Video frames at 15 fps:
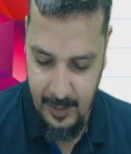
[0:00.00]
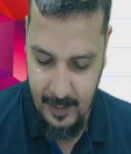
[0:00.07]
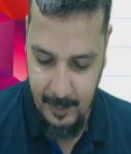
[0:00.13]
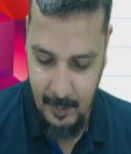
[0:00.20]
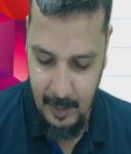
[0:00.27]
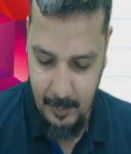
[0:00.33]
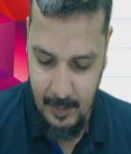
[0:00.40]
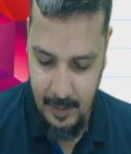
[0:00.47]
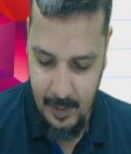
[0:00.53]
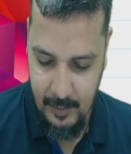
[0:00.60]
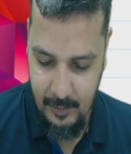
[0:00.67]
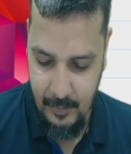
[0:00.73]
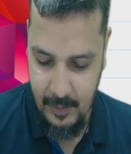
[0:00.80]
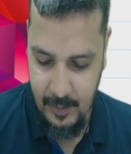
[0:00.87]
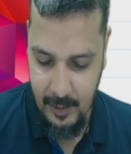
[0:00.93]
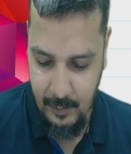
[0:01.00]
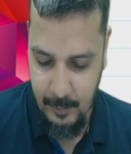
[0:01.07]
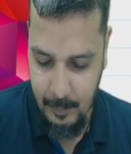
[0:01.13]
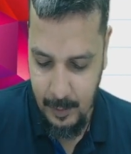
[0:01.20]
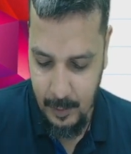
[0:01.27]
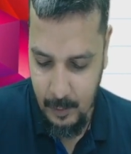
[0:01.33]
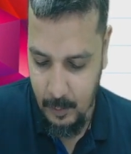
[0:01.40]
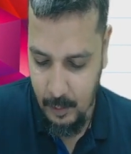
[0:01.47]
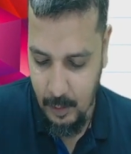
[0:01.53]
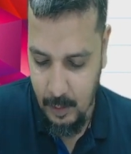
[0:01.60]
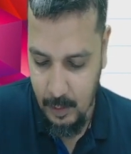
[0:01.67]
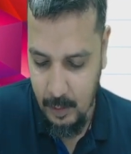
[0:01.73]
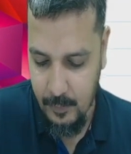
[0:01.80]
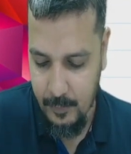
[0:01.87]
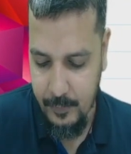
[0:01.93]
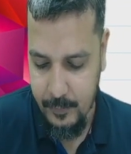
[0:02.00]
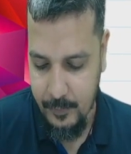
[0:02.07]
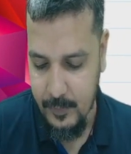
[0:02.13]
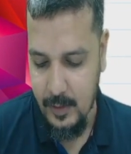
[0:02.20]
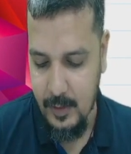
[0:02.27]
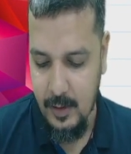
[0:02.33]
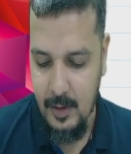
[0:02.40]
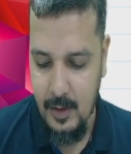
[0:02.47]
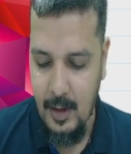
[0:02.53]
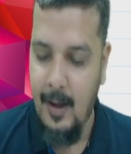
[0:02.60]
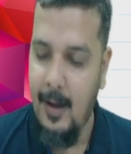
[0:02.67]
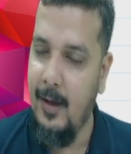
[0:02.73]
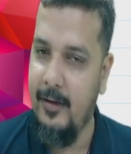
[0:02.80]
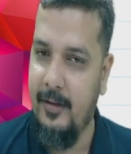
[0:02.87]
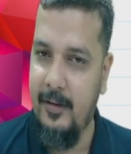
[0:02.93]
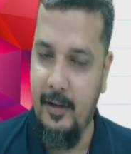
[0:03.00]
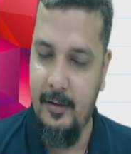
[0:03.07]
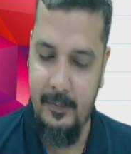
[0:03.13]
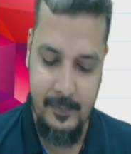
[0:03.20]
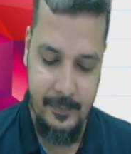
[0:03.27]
amendment is with respect to your RCM.